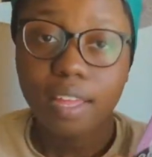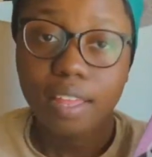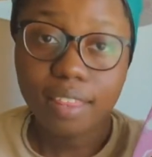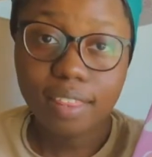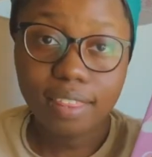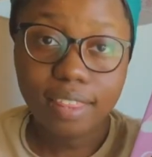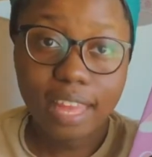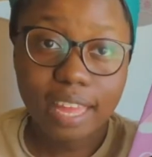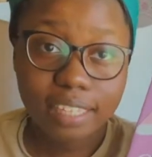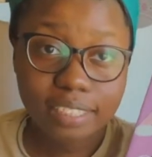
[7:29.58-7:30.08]

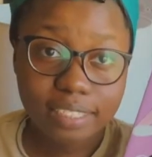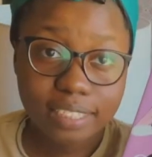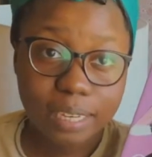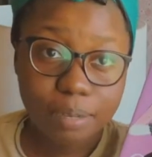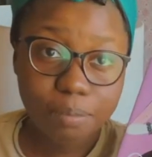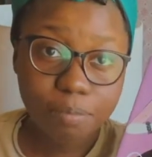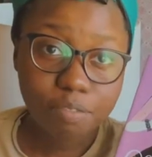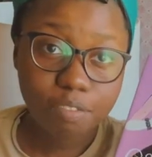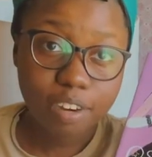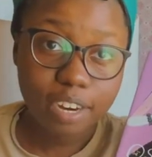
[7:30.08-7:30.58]
That same
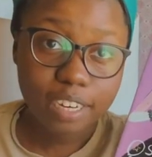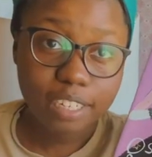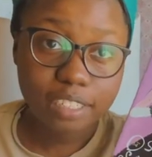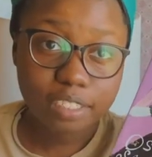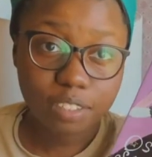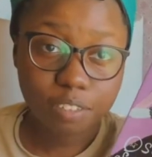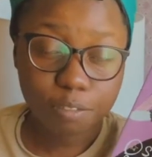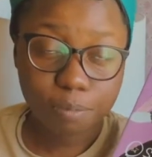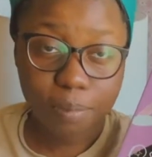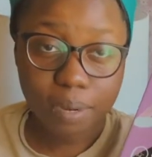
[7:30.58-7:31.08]
friend
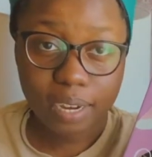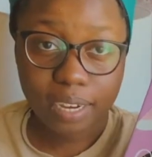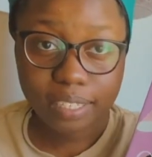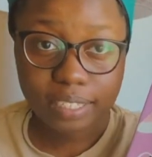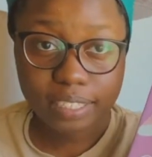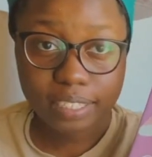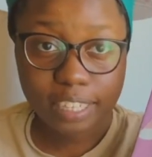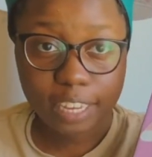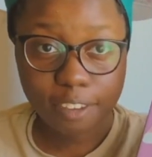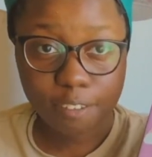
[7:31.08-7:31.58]
of mine
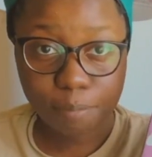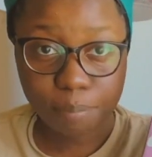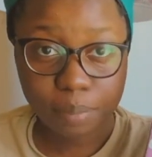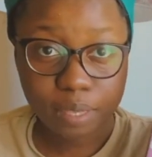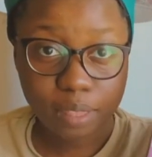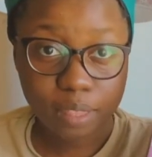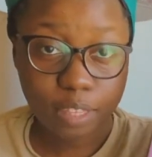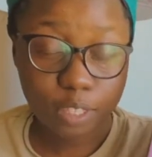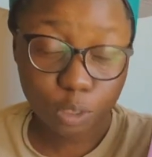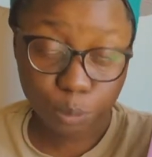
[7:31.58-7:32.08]
gave me
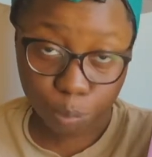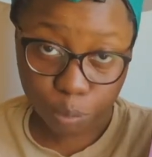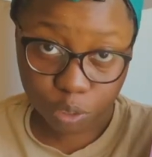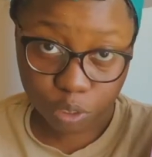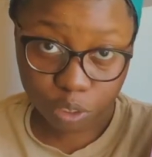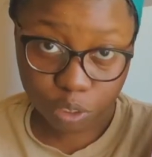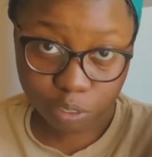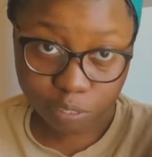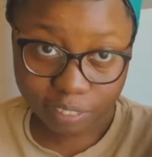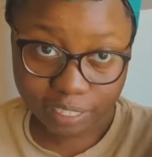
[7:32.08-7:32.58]
this book
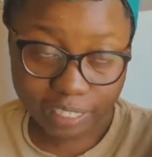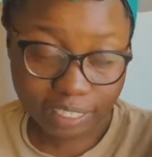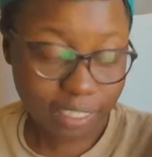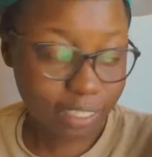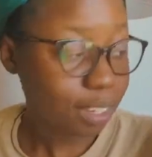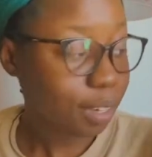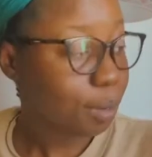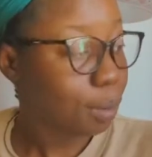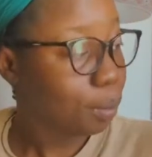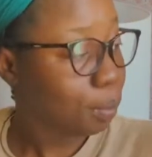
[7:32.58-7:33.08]
to read,
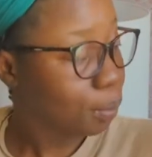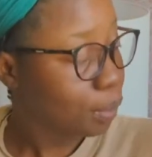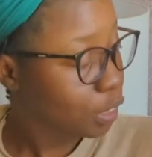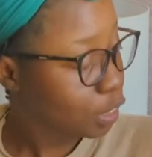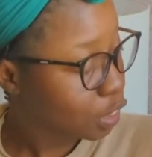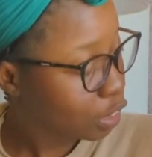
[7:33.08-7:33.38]
which